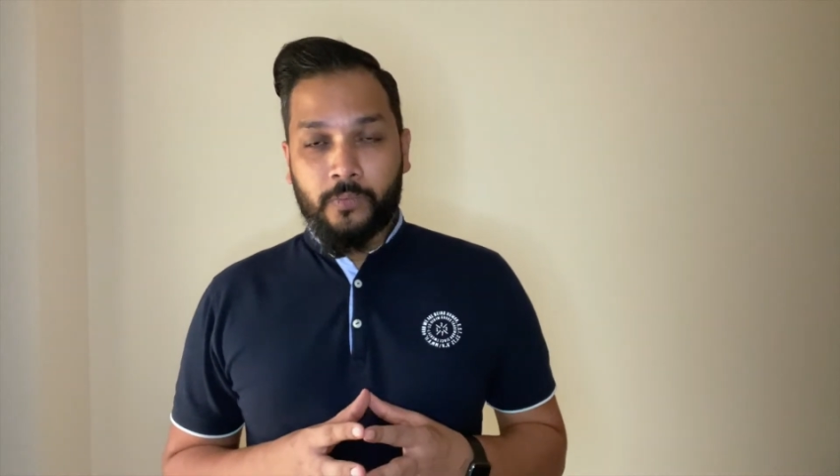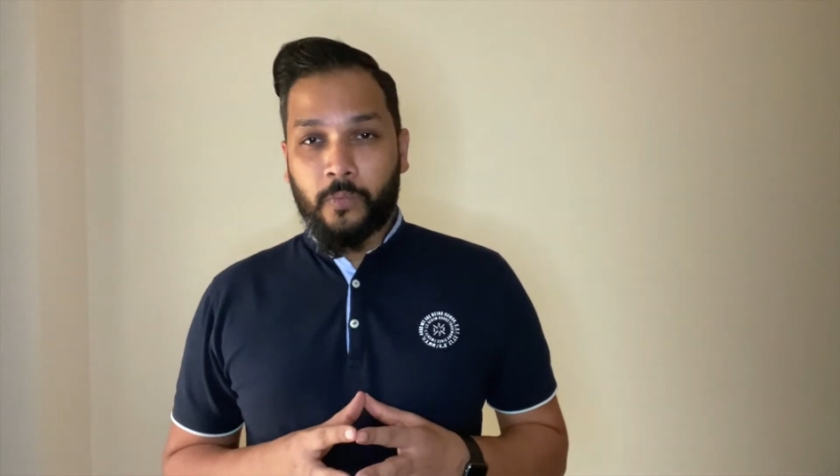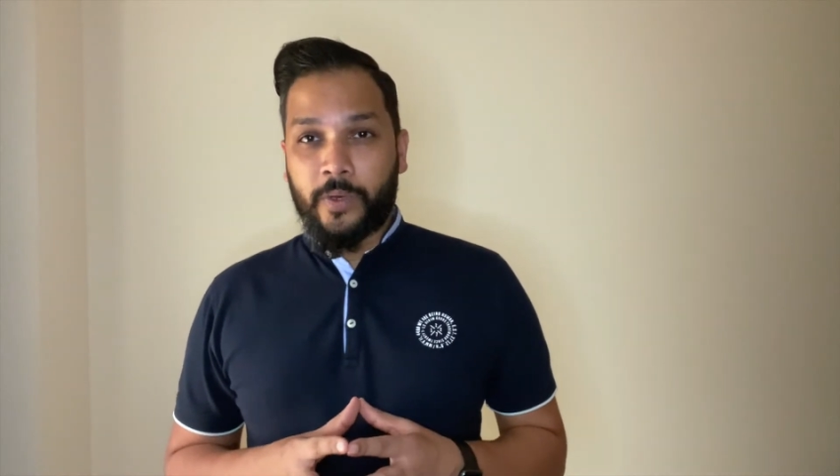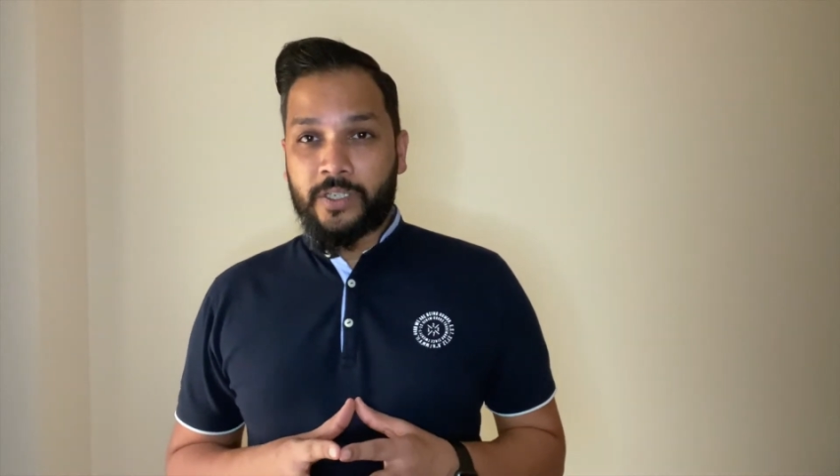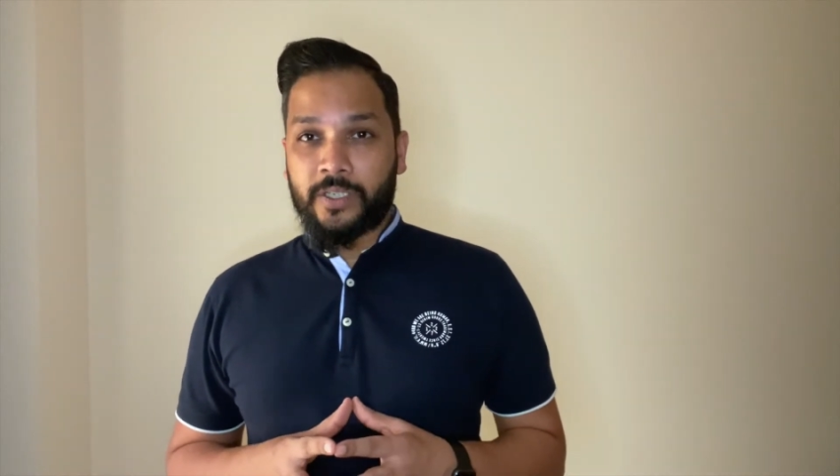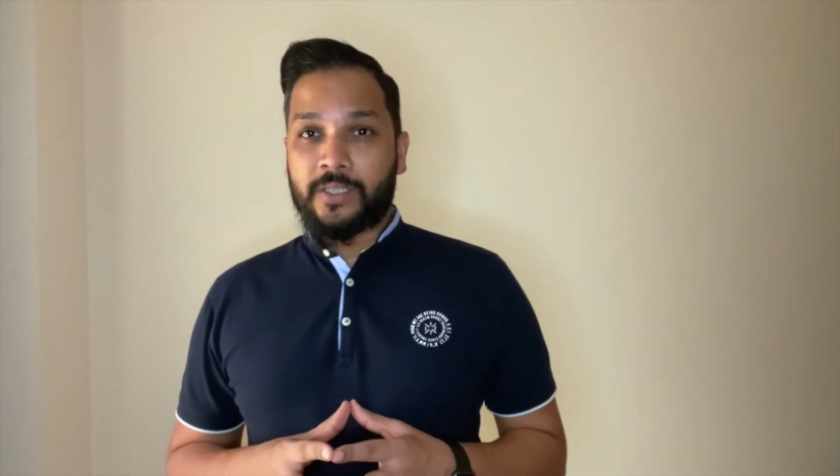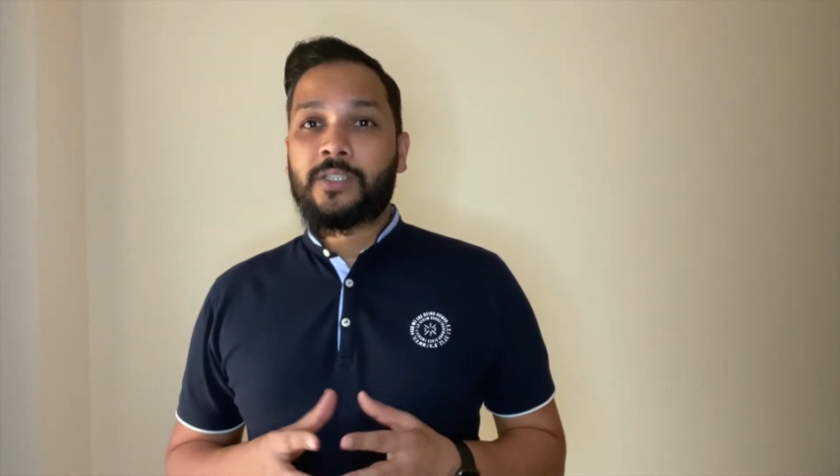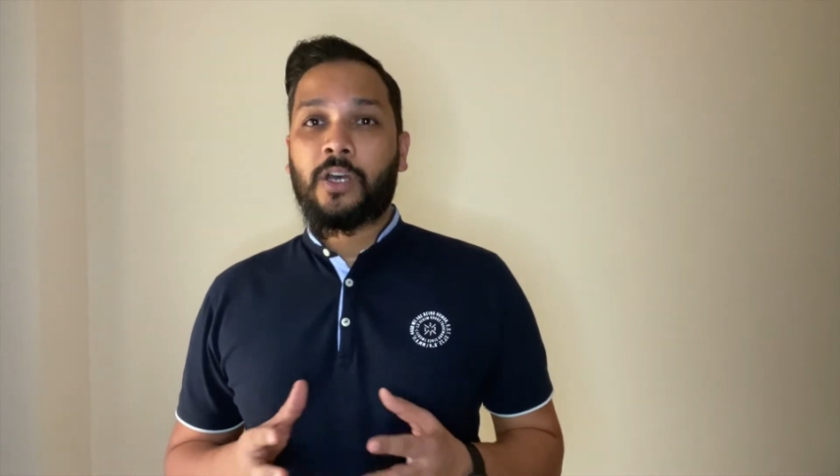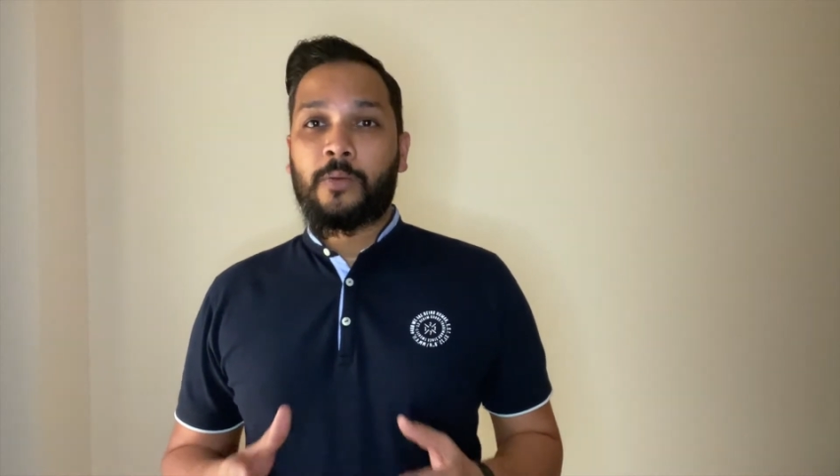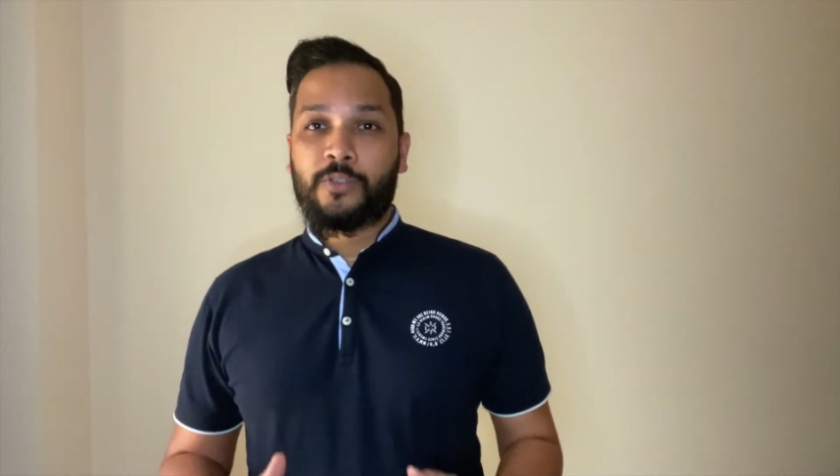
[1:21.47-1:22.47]
which is
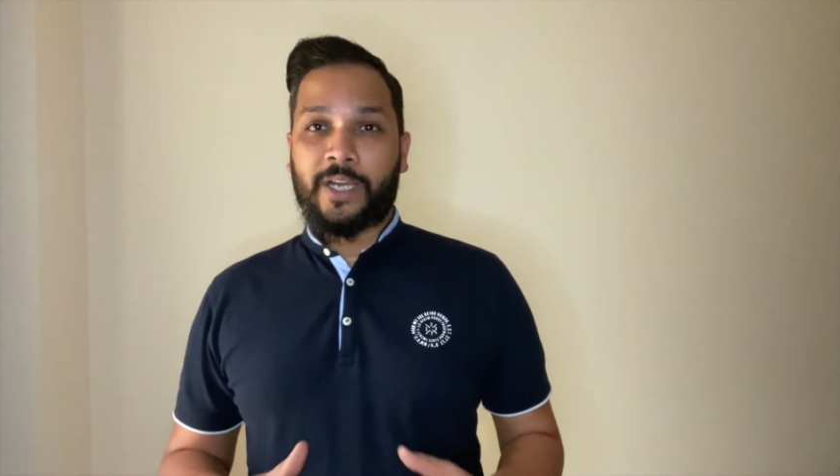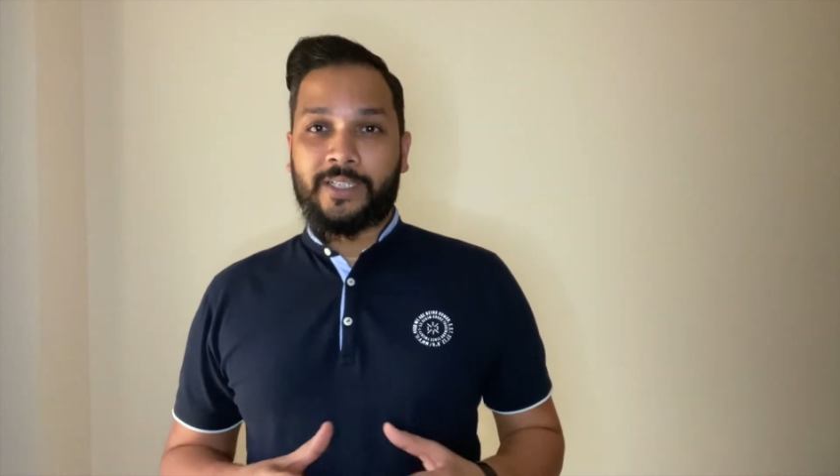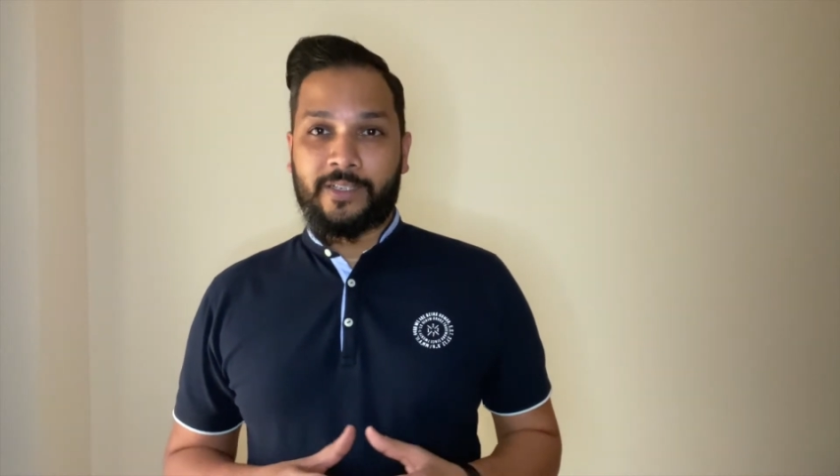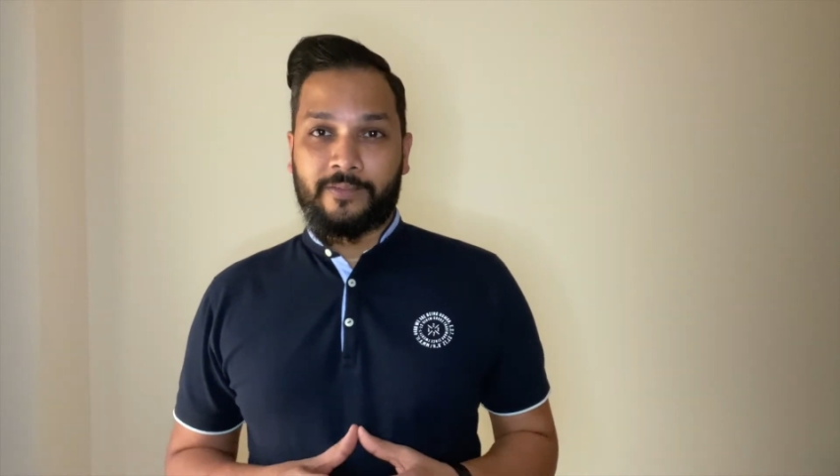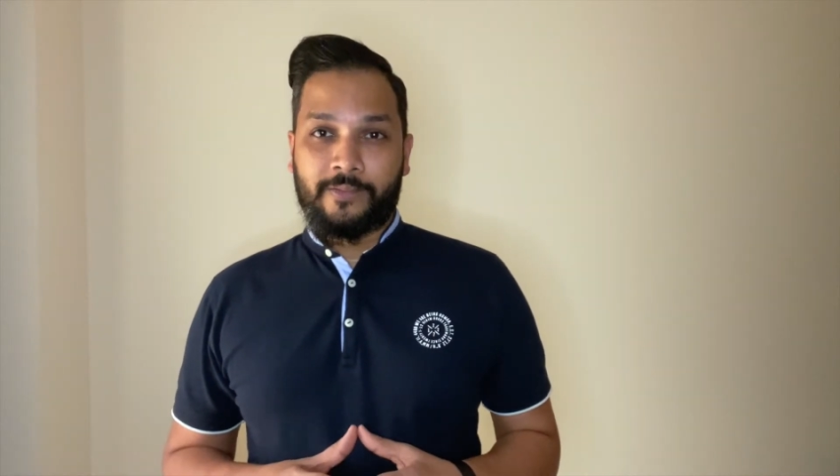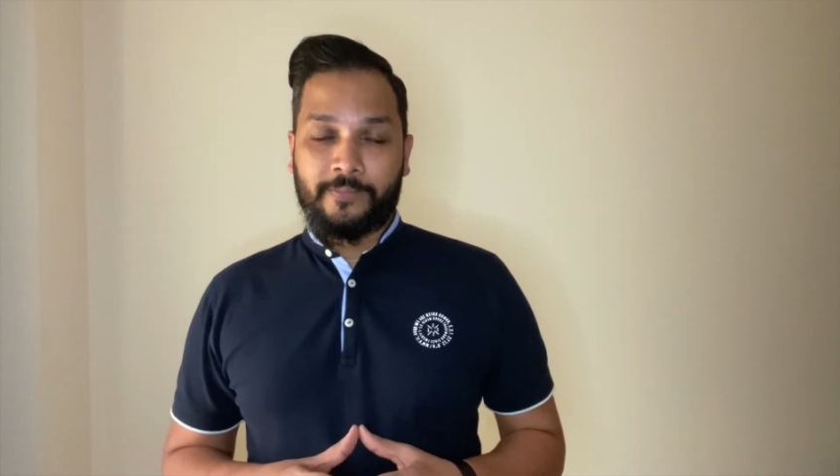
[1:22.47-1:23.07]
objective.